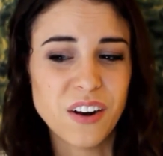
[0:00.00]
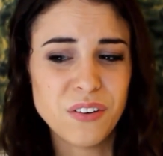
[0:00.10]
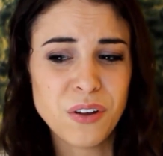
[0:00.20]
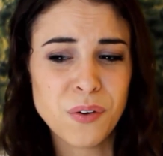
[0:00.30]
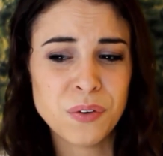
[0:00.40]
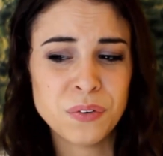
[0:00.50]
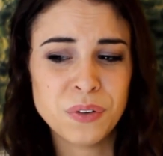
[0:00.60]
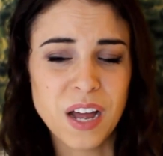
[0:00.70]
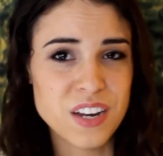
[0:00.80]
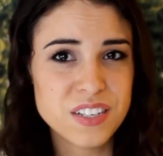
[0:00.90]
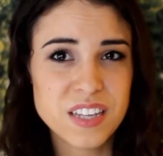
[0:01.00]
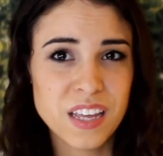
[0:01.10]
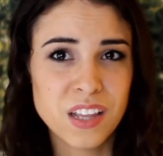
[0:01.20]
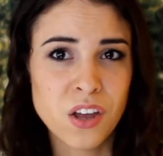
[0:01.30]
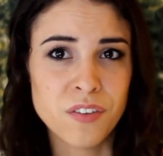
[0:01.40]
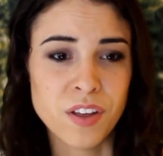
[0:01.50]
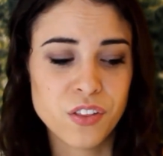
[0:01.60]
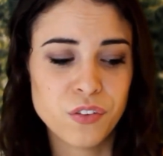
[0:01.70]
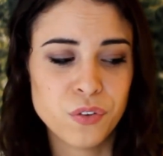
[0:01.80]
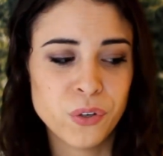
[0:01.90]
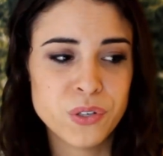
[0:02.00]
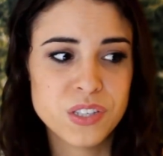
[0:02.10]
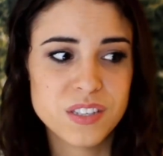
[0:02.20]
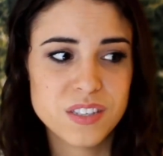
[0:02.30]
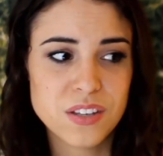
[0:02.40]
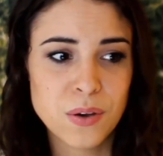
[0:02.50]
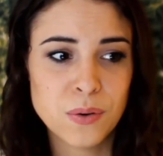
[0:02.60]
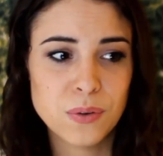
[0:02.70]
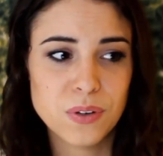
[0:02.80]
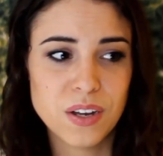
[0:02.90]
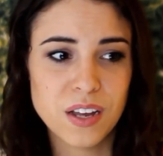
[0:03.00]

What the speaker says: I don't know, I just like a lot of healthy foods, so